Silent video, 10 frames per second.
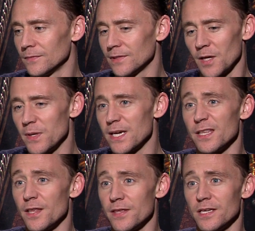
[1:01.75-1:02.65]
it's like being
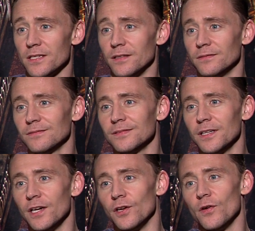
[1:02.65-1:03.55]
in the theatre. You yeah.